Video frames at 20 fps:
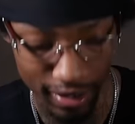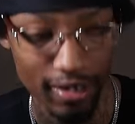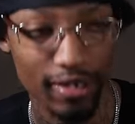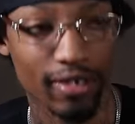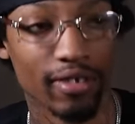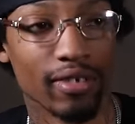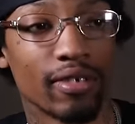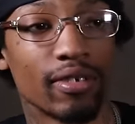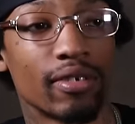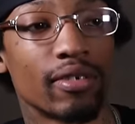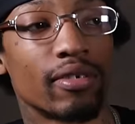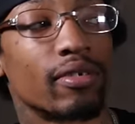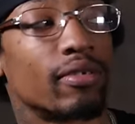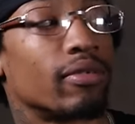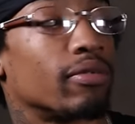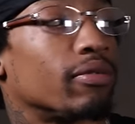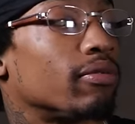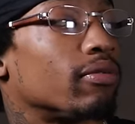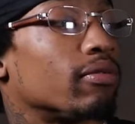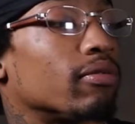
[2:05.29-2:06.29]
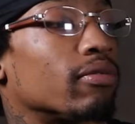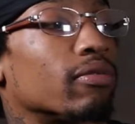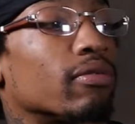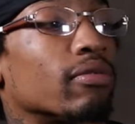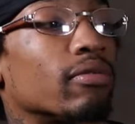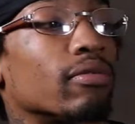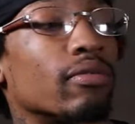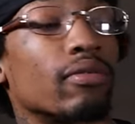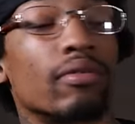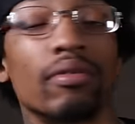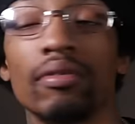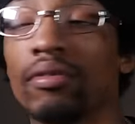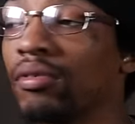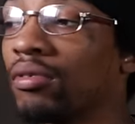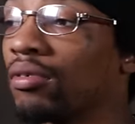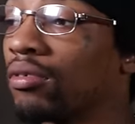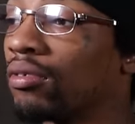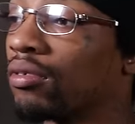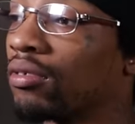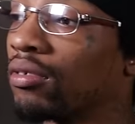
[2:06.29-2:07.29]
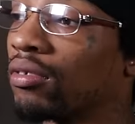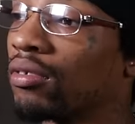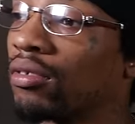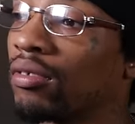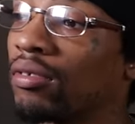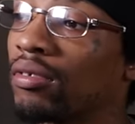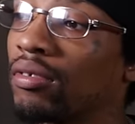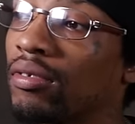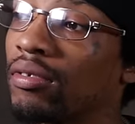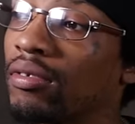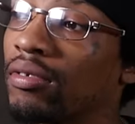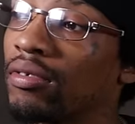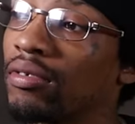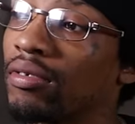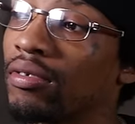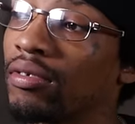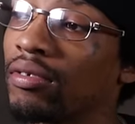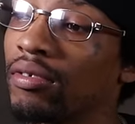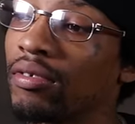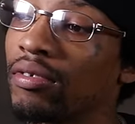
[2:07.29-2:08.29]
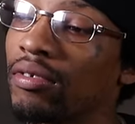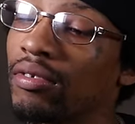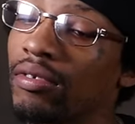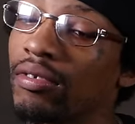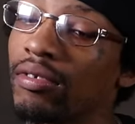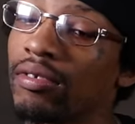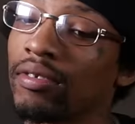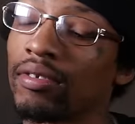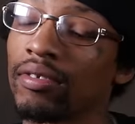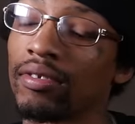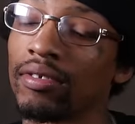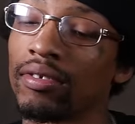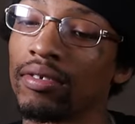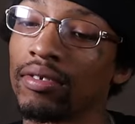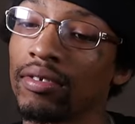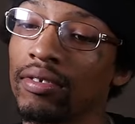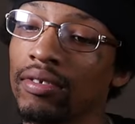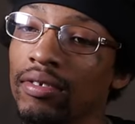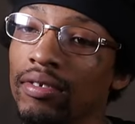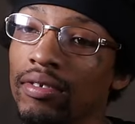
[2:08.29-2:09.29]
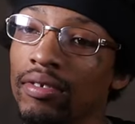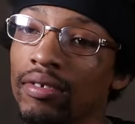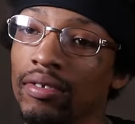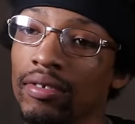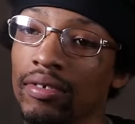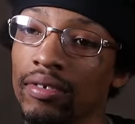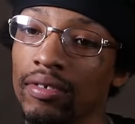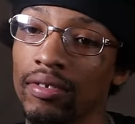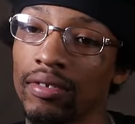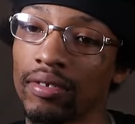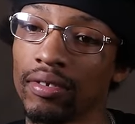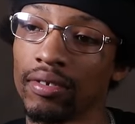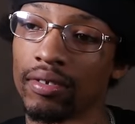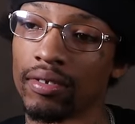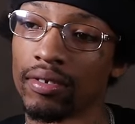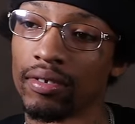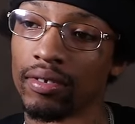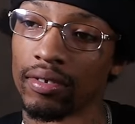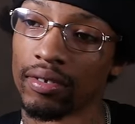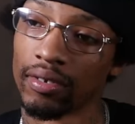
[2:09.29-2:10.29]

No words are spoken by the person on screen.